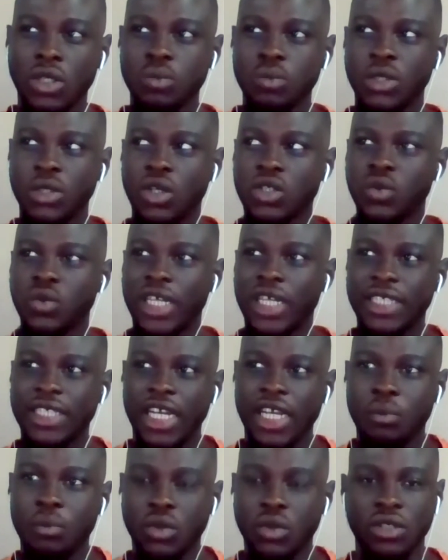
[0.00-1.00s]
Because when I
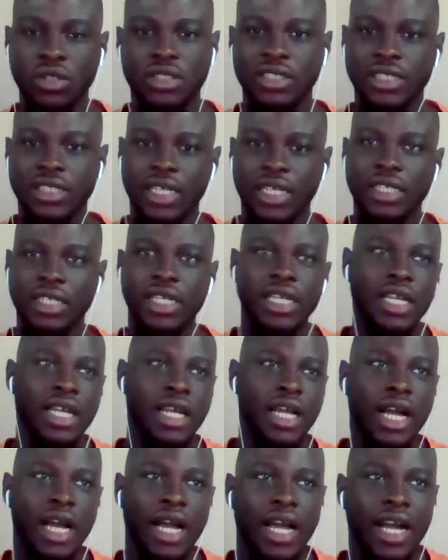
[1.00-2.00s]
started product design,
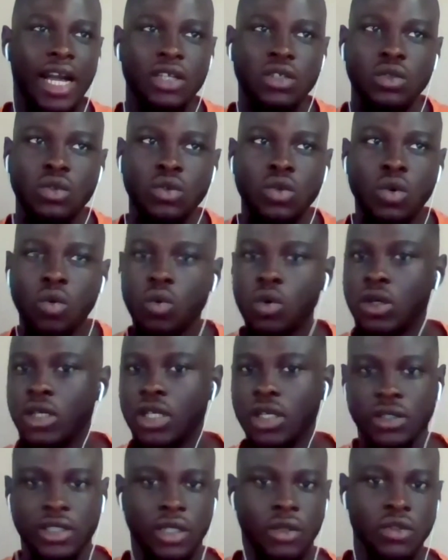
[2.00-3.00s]
I had no
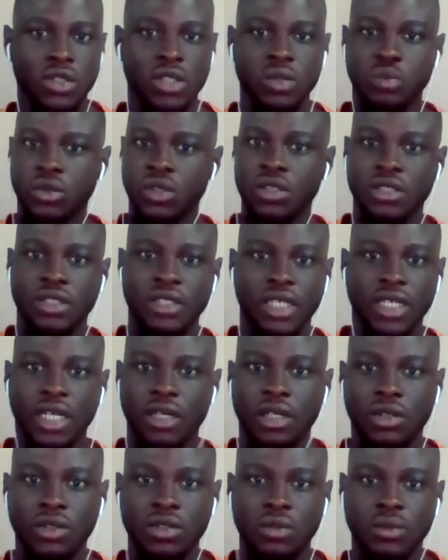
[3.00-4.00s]
one else that was doing product design
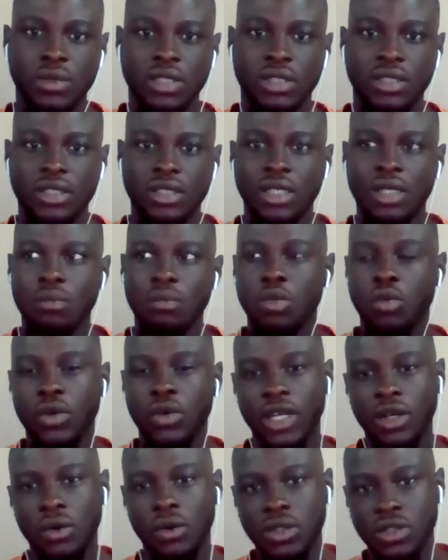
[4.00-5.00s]
around. But
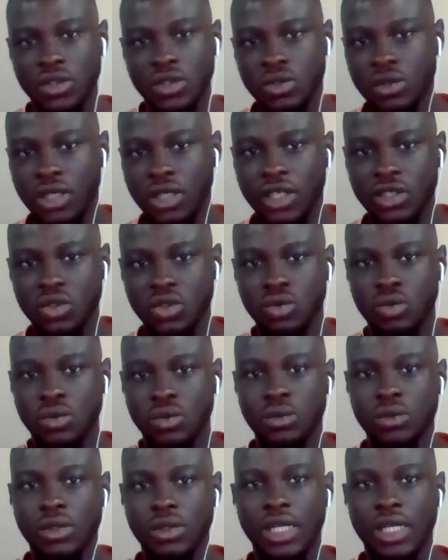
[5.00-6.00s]
when I got into that
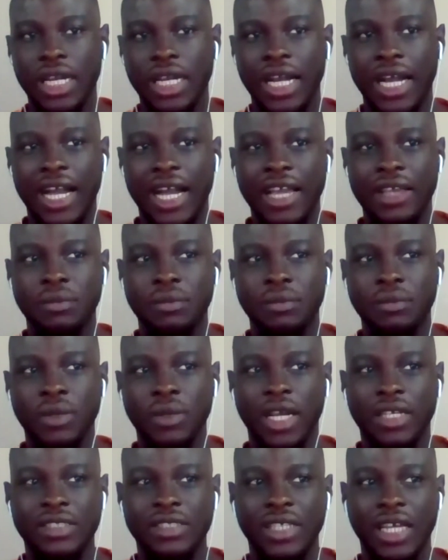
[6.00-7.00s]
school, I
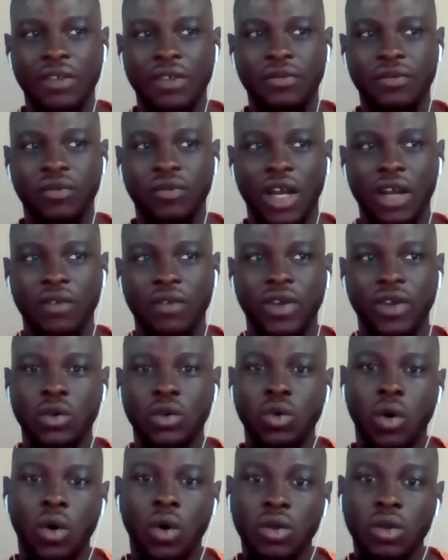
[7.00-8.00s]

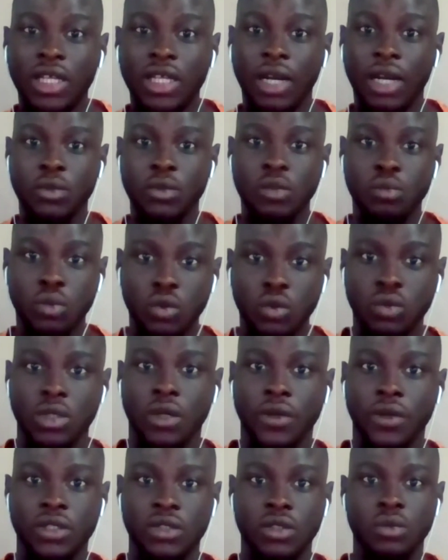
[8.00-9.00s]
found all that people
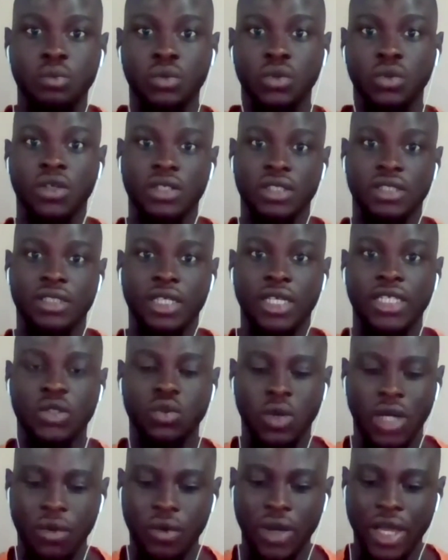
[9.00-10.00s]
that were doing product design.
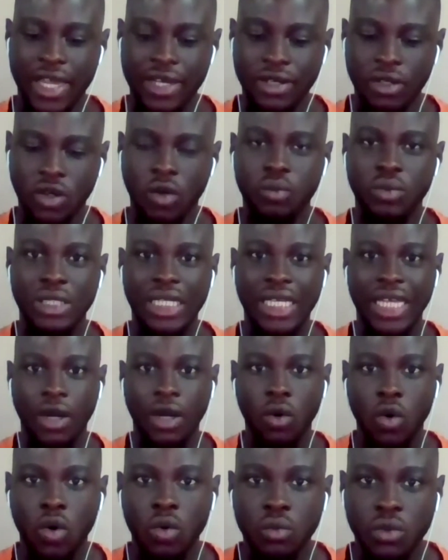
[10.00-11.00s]
So I ended up in that
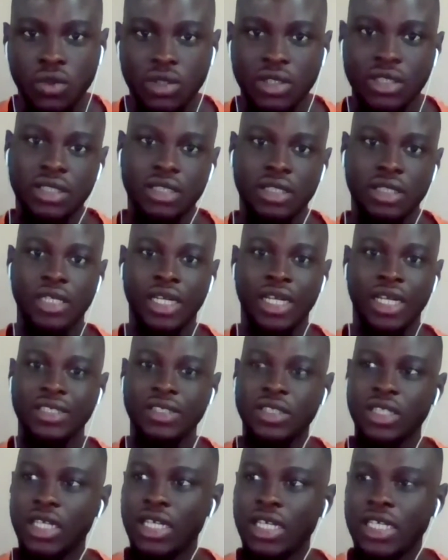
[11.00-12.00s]
community, and
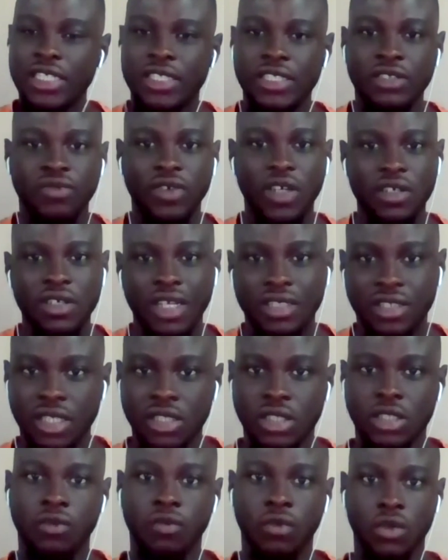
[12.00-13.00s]
it is very
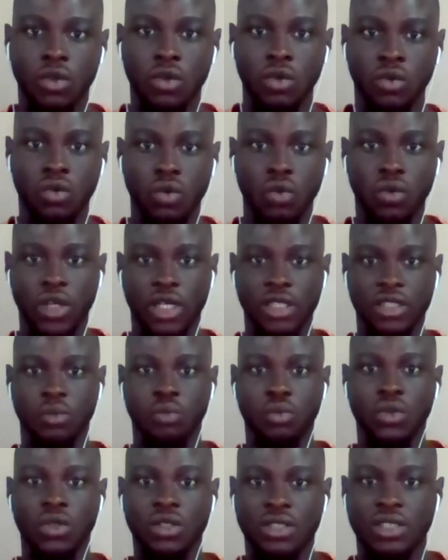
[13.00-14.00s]
essential for your growth as a
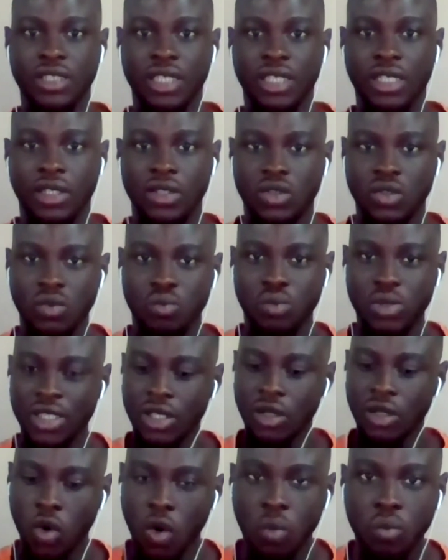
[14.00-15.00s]
product designer to be
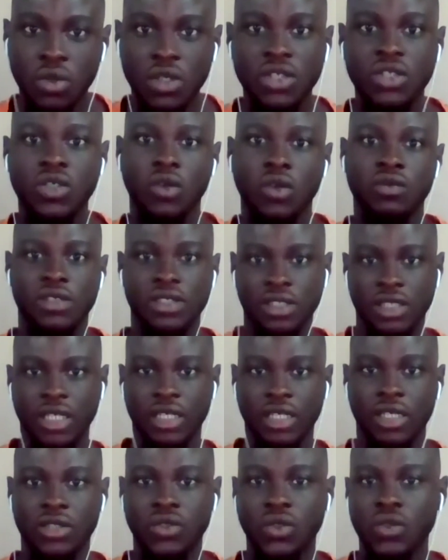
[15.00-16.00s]
in a community of
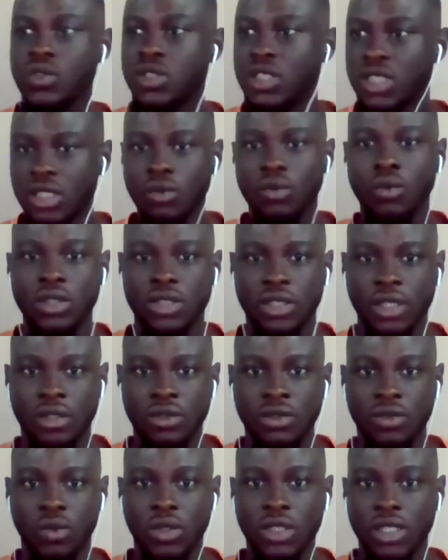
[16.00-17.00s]
designers. So you see what they
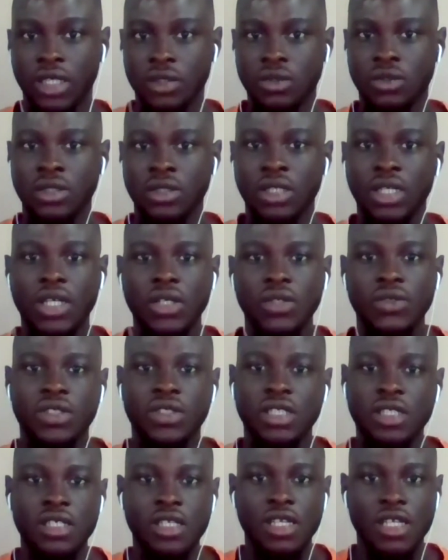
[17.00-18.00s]
are doing, you
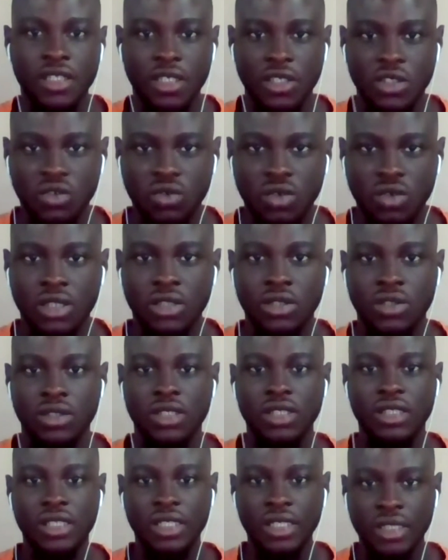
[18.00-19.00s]
see the latest trends, you
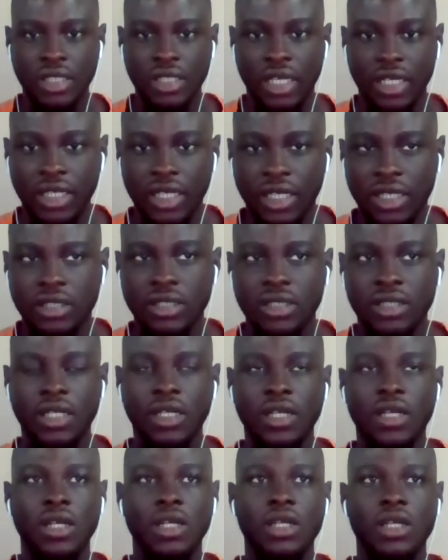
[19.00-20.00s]
see things like that,
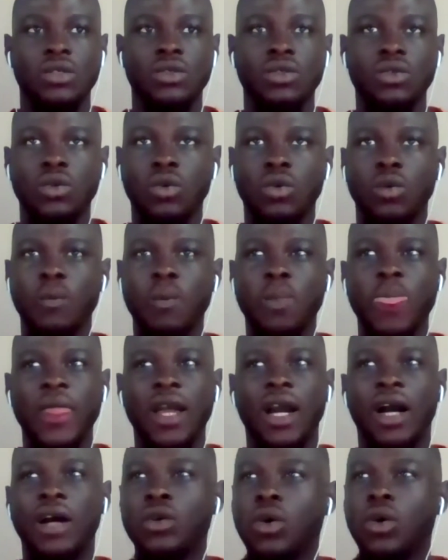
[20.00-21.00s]

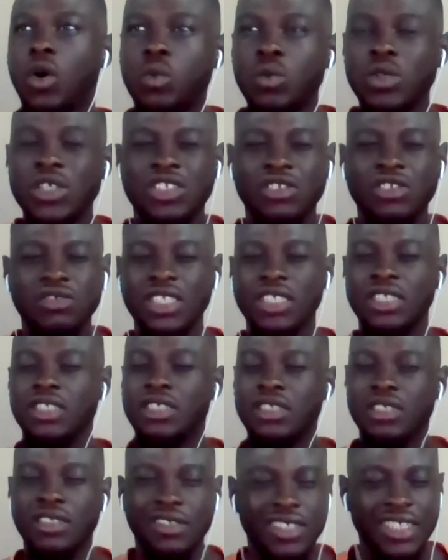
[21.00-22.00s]
and always read.
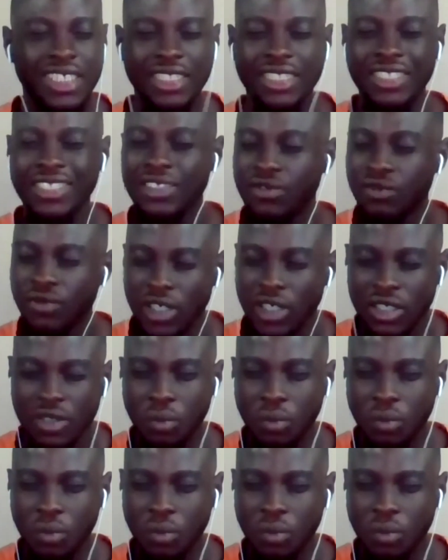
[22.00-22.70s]
It's very